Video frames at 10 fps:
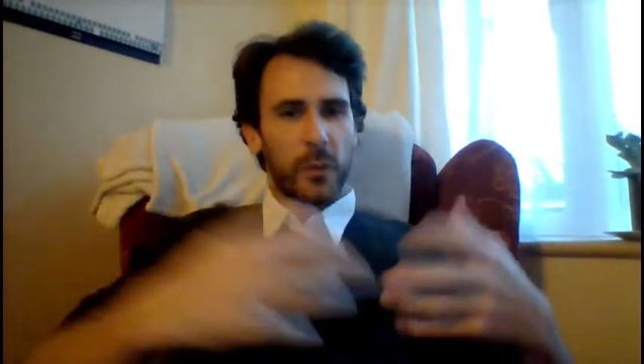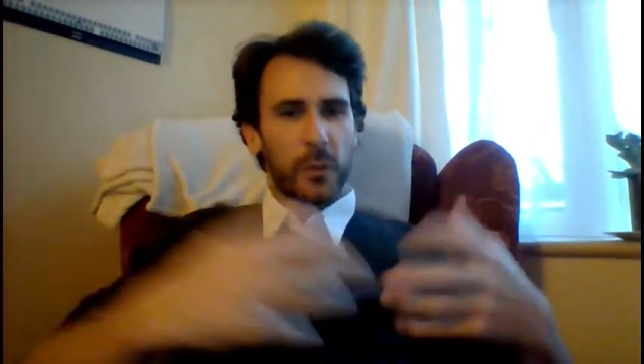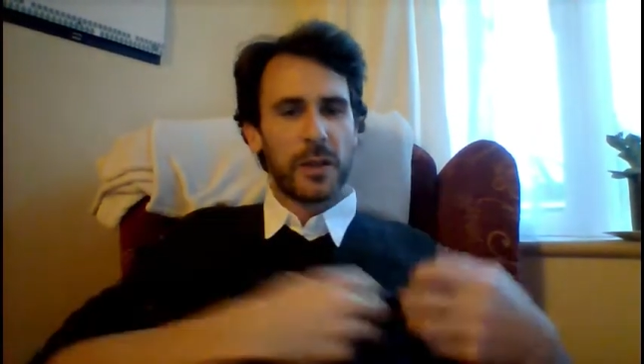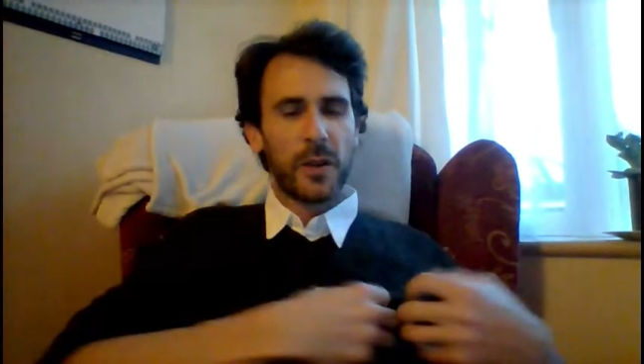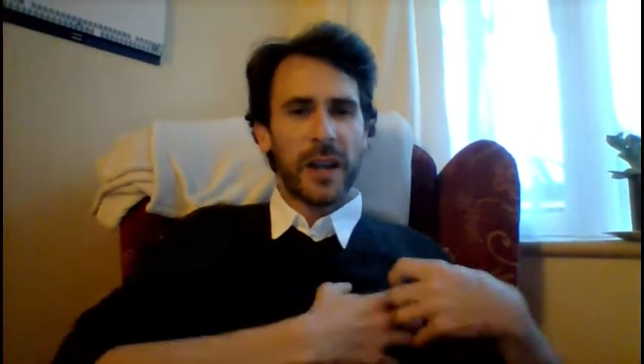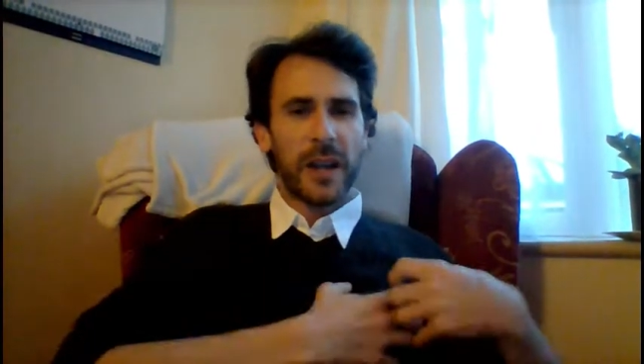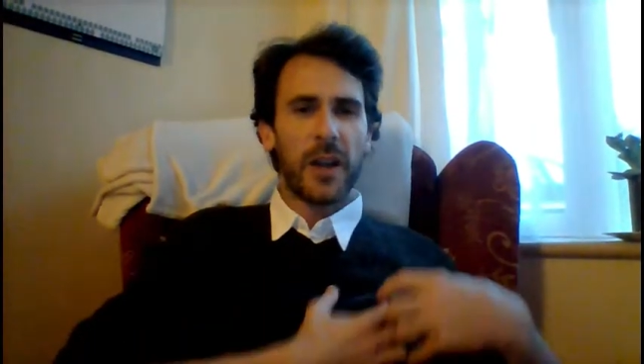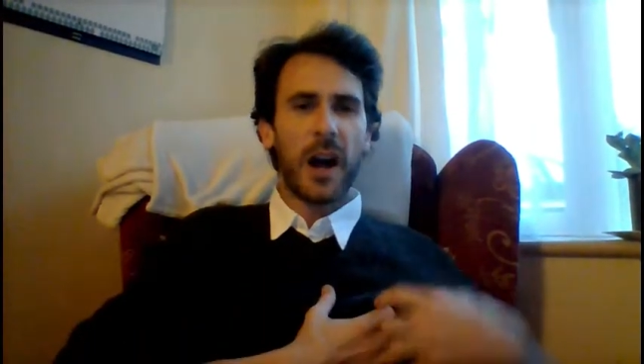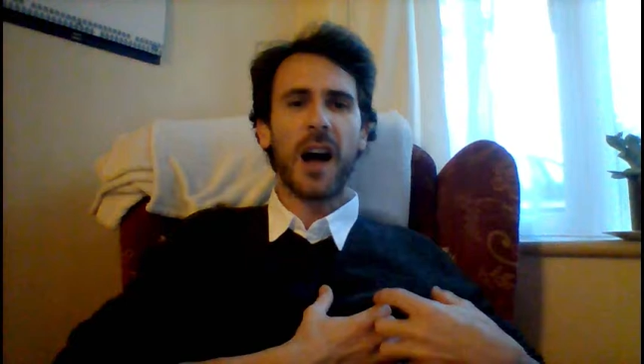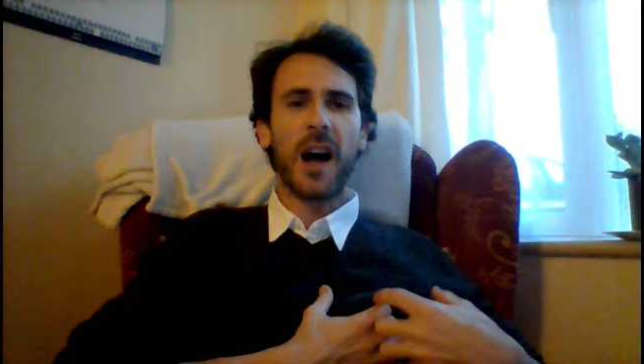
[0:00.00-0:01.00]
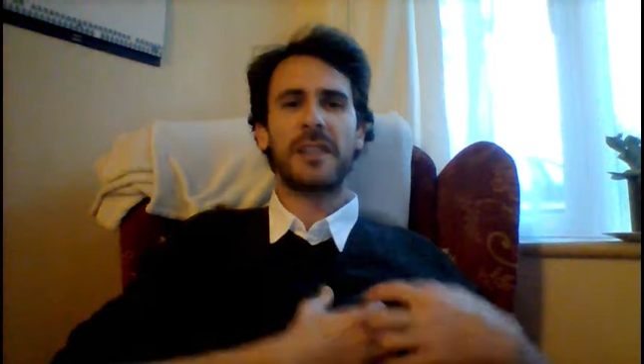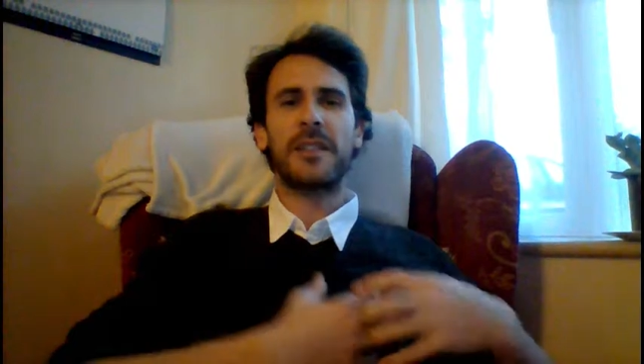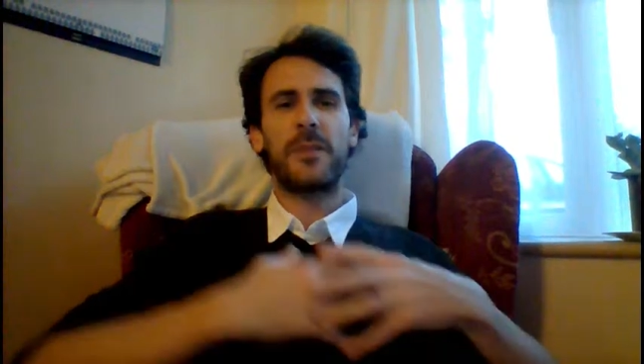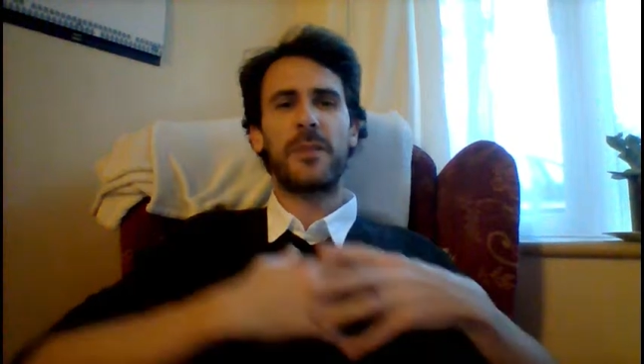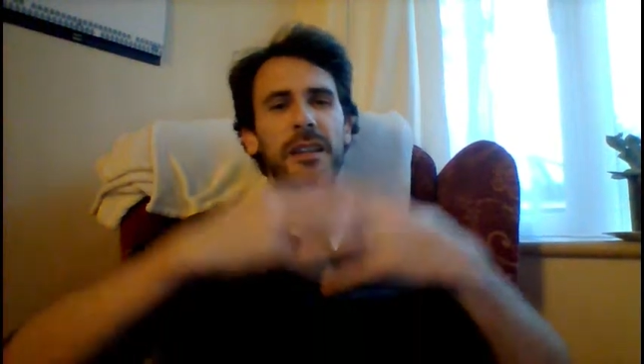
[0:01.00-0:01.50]
We're talking about the heart
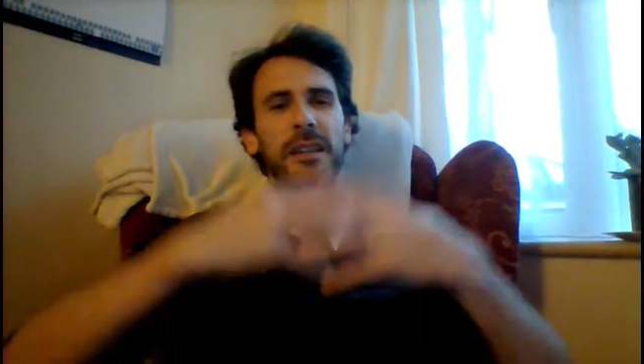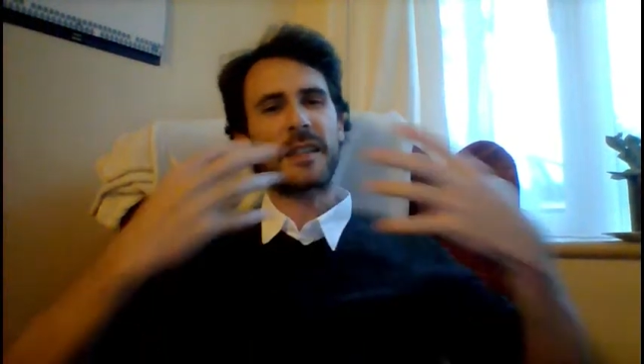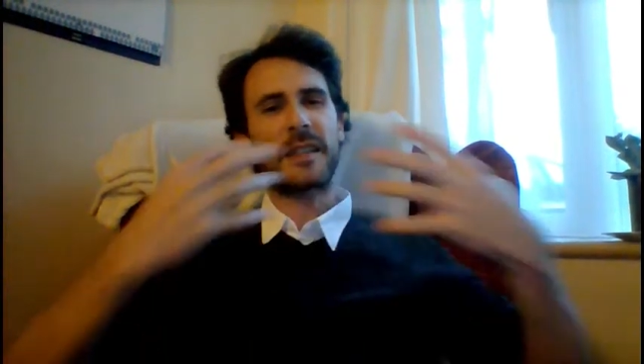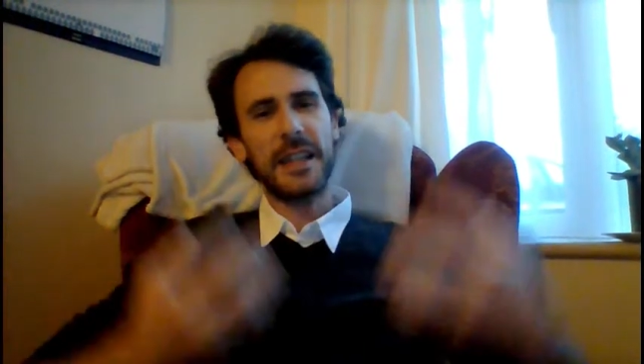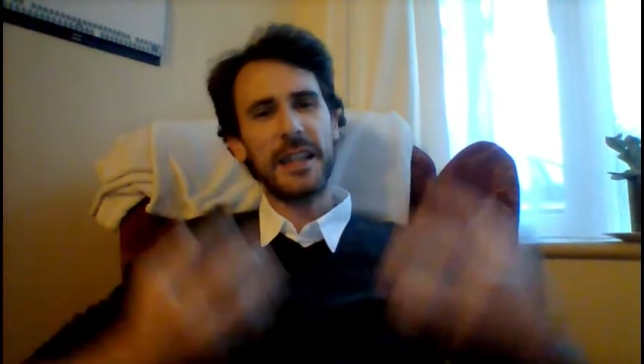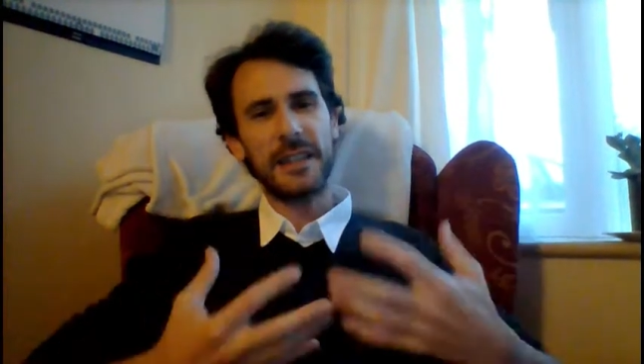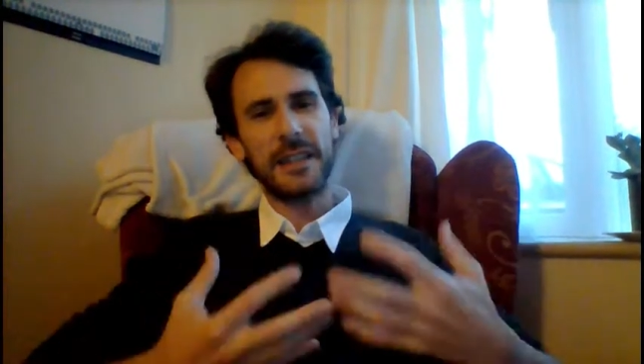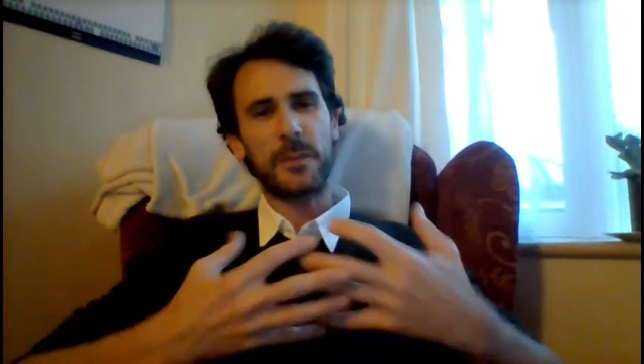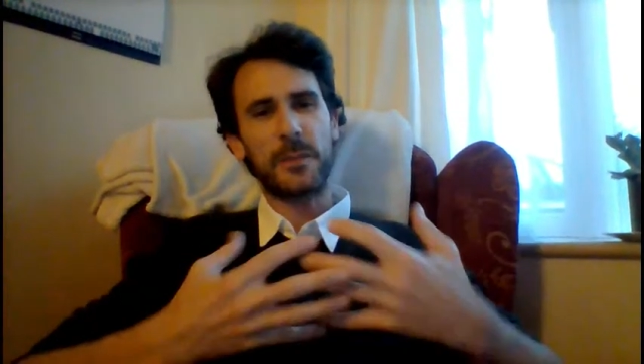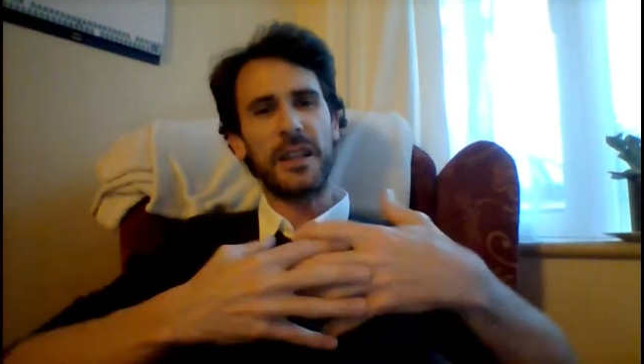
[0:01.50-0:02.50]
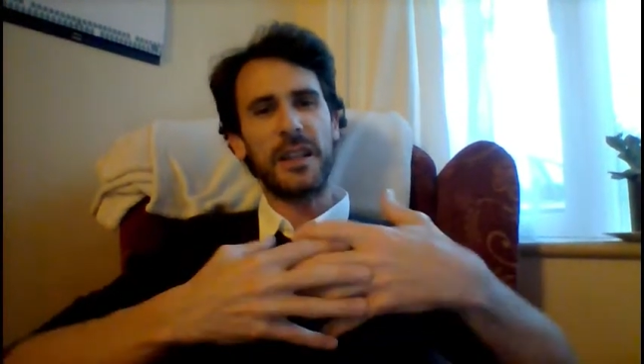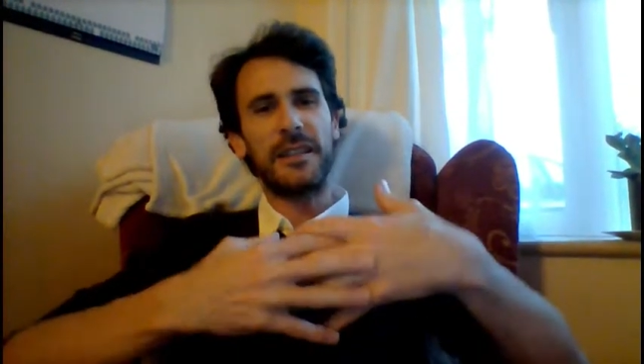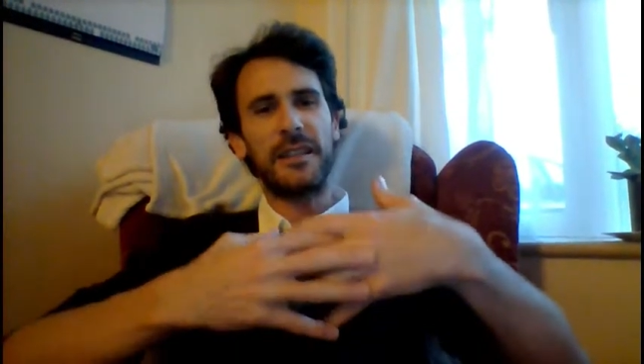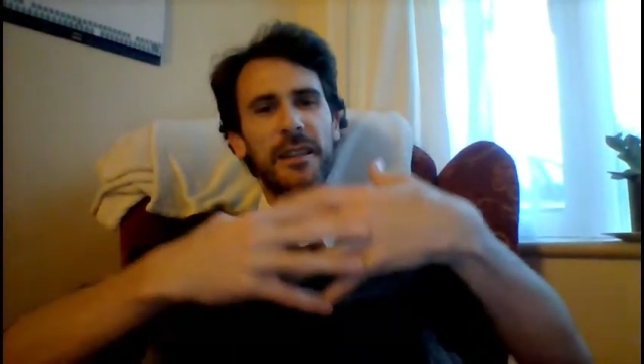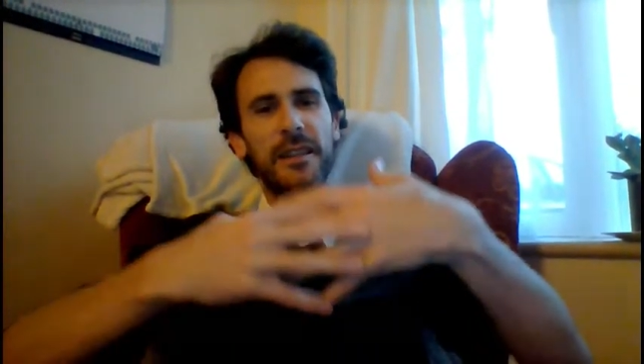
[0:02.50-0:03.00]
as being the seat, as
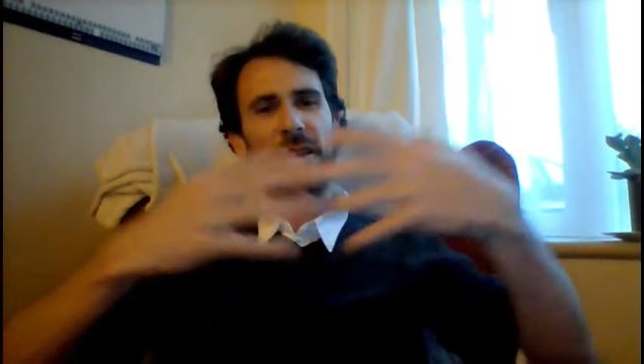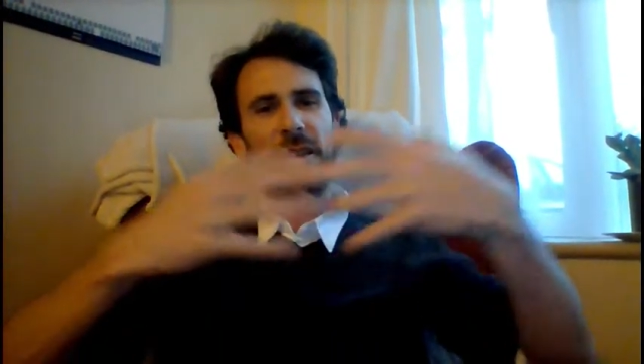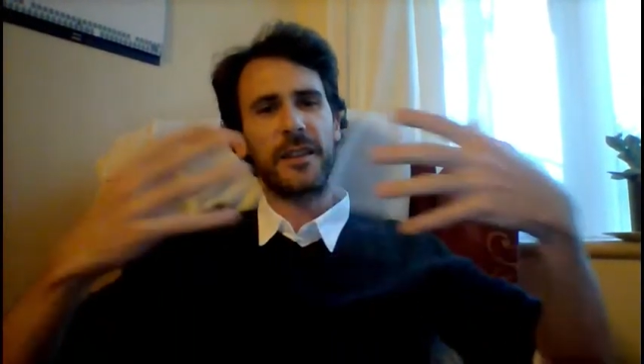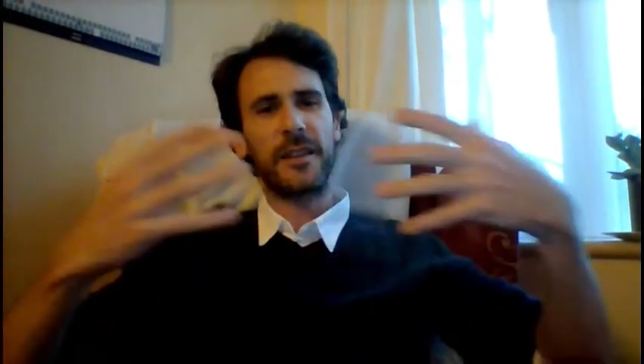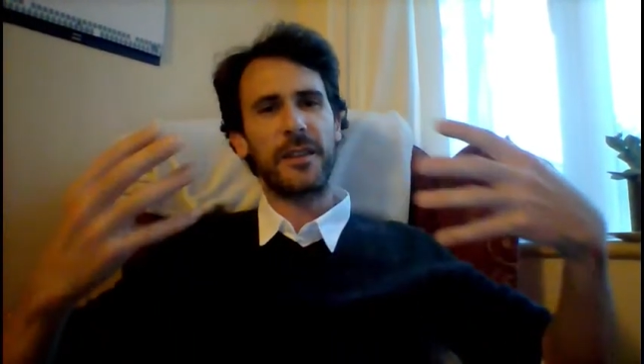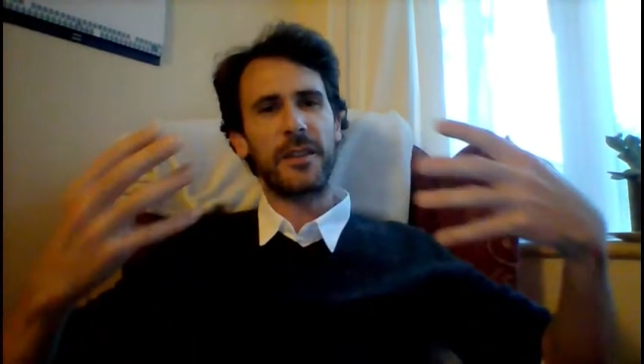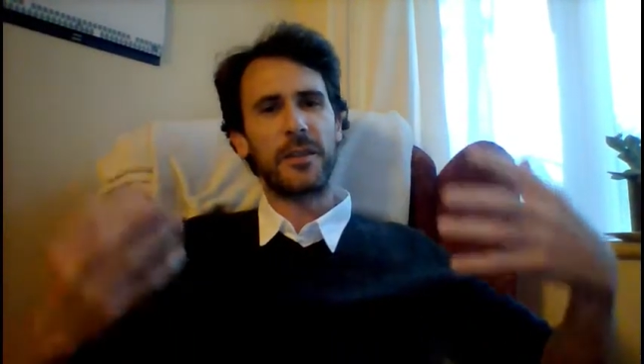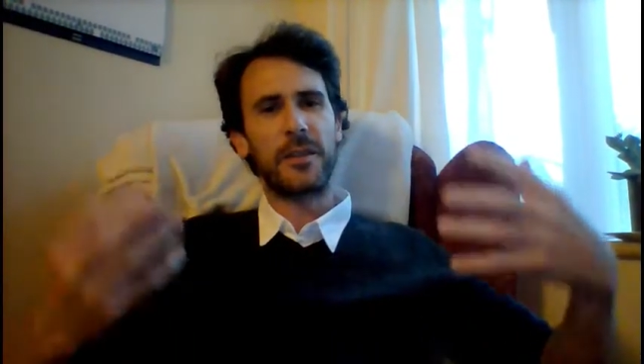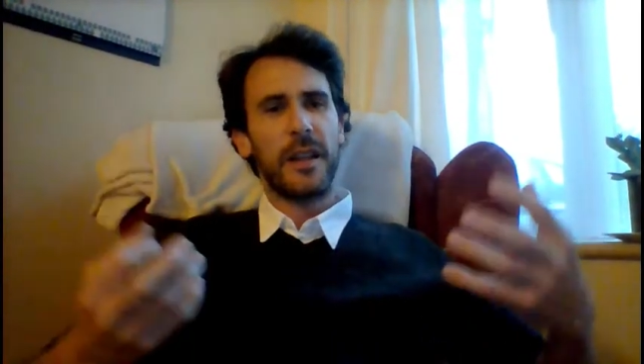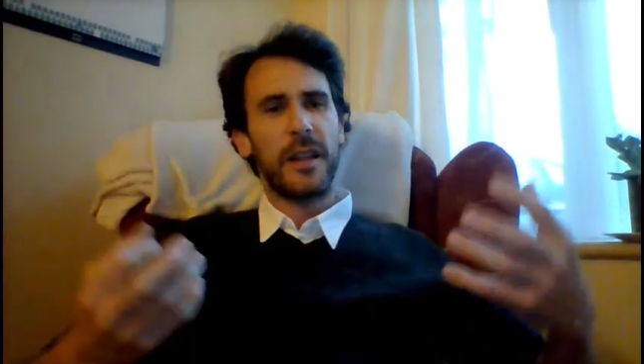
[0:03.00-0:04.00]
being the